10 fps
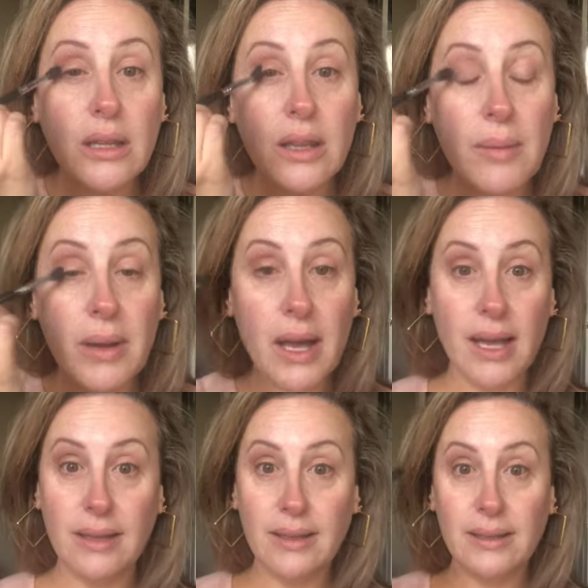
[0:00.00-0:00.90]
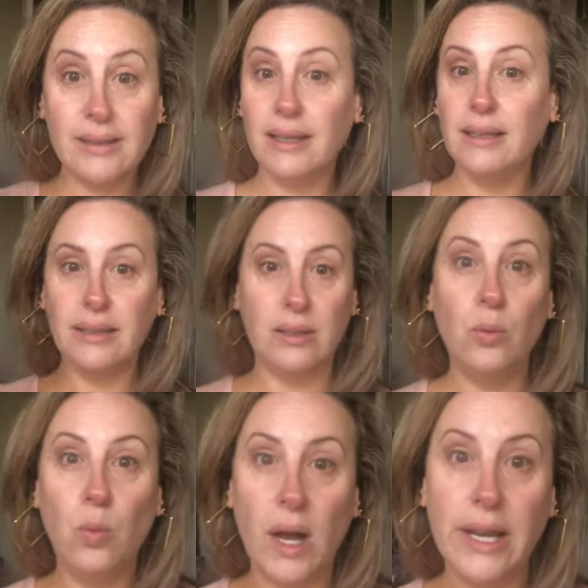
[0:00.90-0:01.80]
that my eye is a little
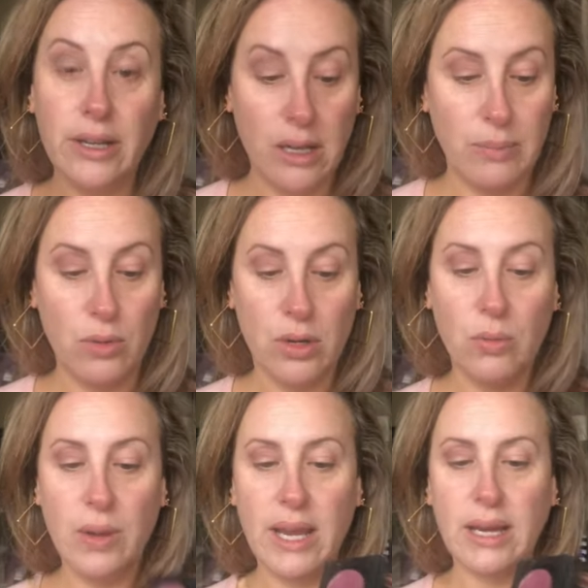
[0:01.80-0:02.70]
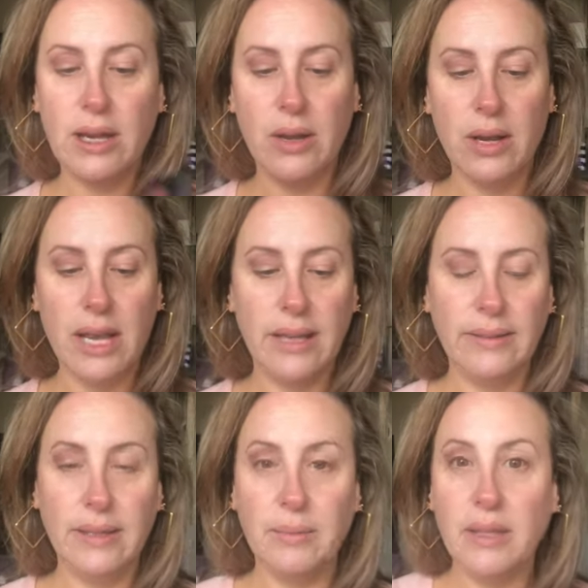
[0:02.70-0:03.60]
wider and more awake, okay?
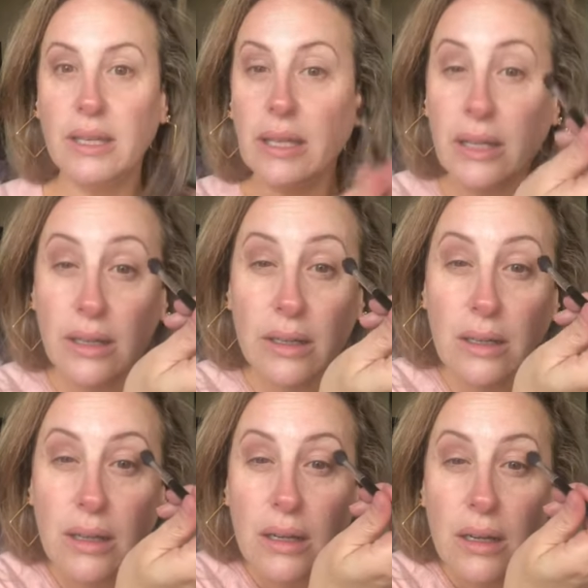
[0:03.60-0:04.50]
Same thing here.